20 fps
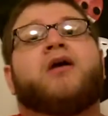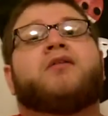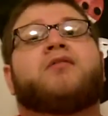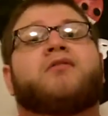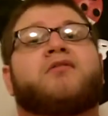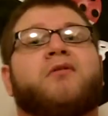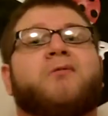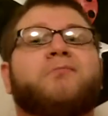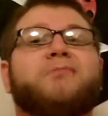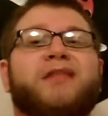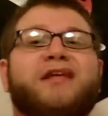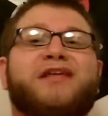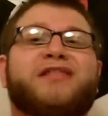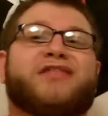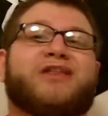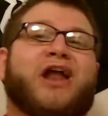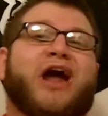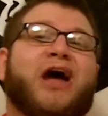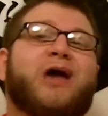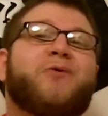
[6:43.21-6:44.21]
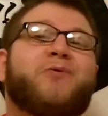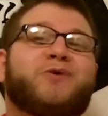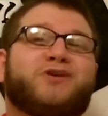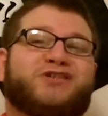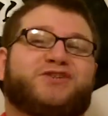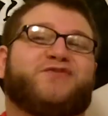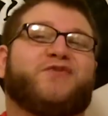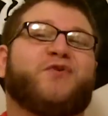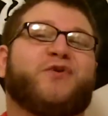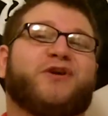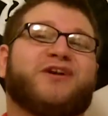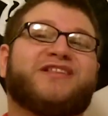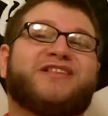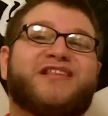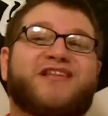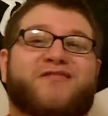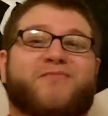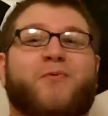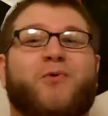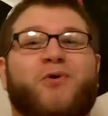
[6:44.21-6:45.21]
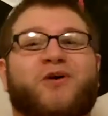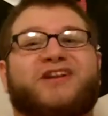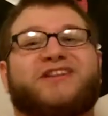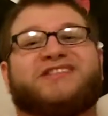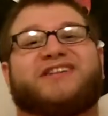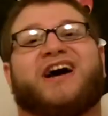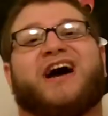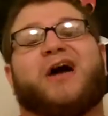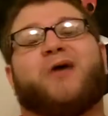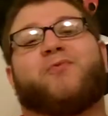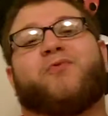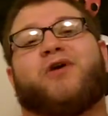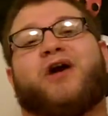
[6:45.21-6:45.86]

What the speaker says: Some things that I wish for at this point in time,